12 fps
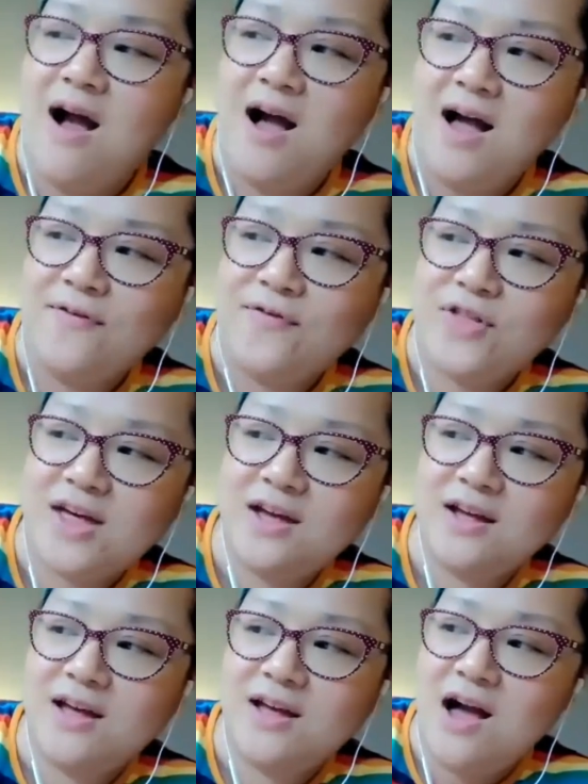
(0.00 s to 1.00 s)
Half
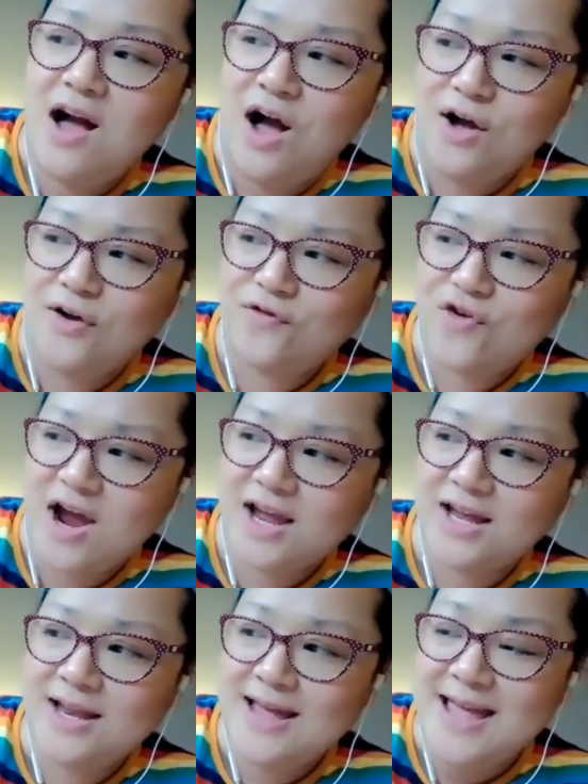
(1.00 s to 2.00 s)
duck, half
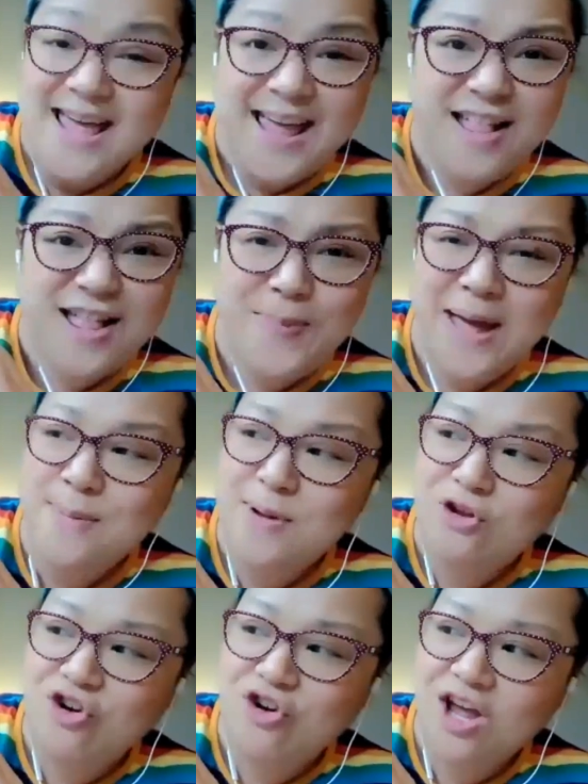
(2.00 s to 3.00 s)
dragon, it's a
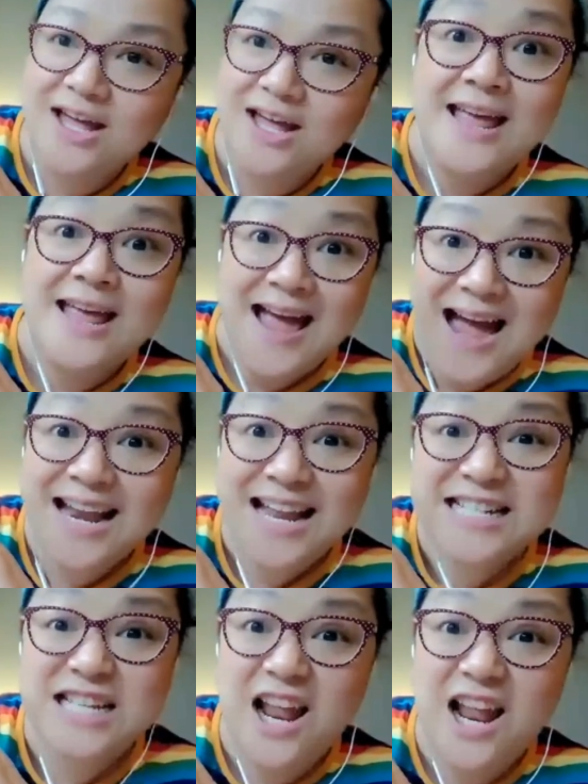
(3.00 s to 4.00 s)
baby dragon and
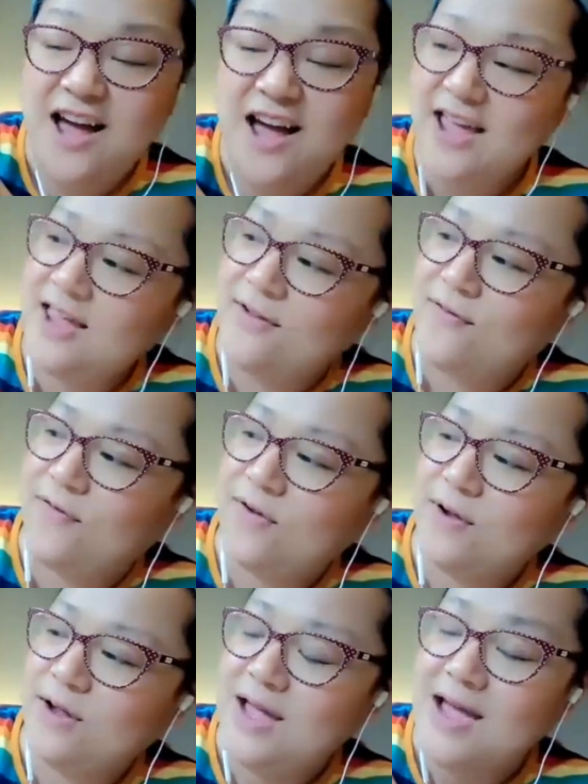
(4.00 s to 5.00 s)
it's alive.
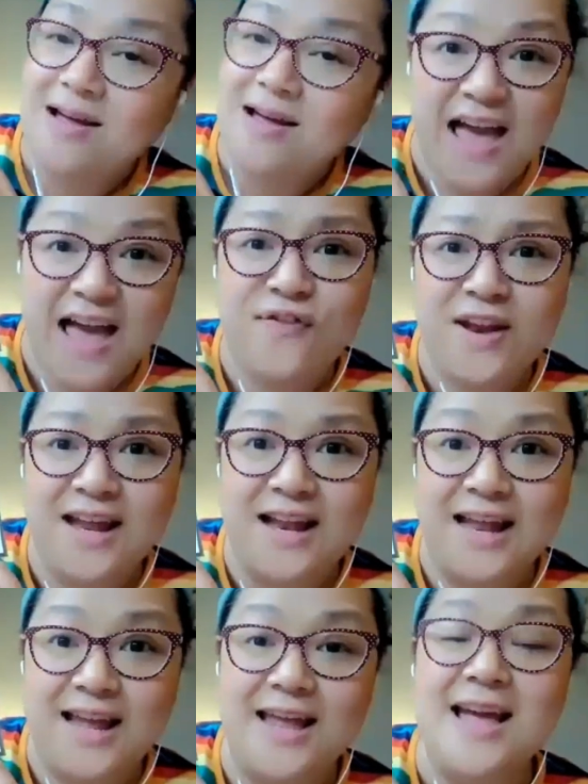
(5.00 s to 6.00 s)

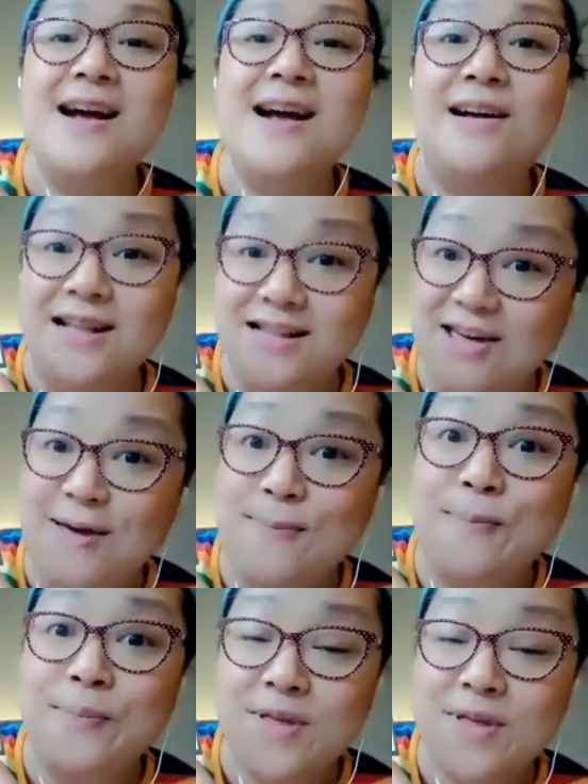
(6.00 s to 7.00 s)
Definitely a
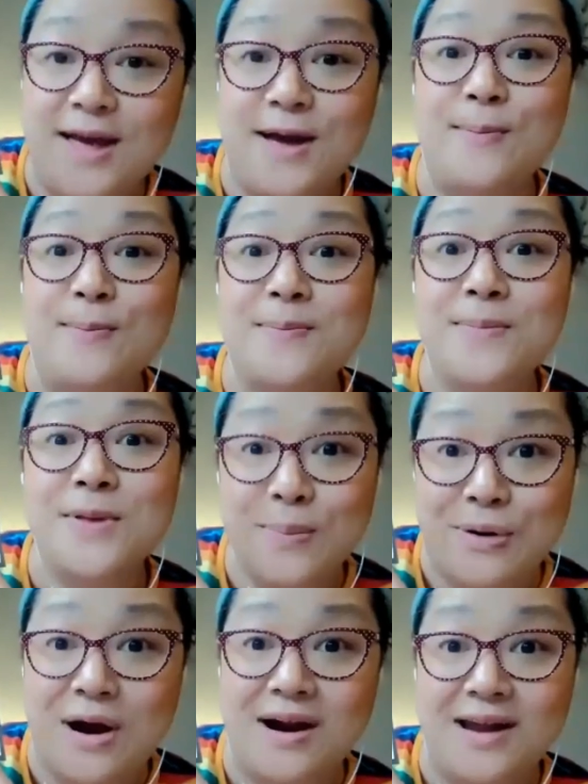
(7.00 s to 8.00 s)
dim sum
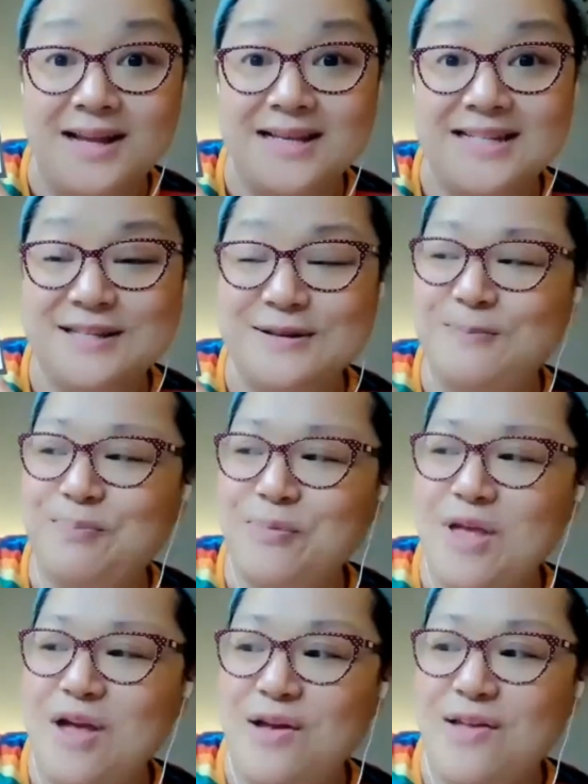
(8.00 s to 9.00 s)
surprise.
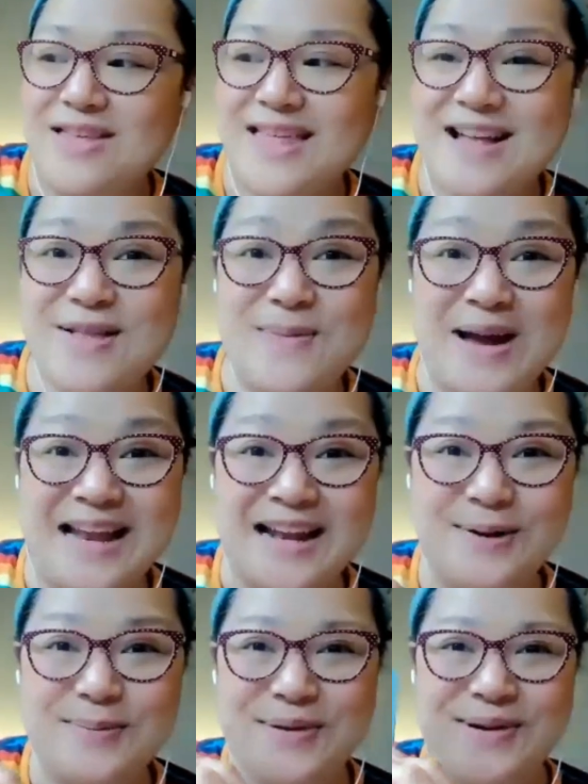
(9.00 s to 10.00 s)
Well, that's my
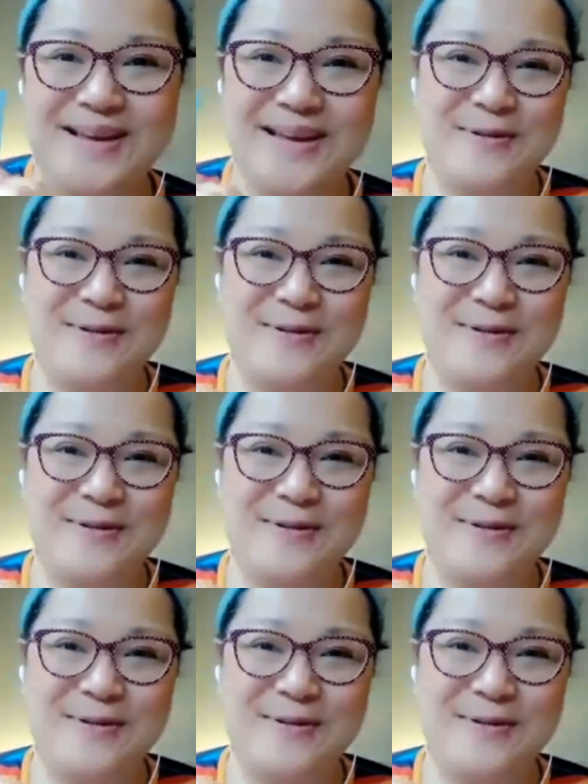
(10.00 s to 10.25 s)
little book.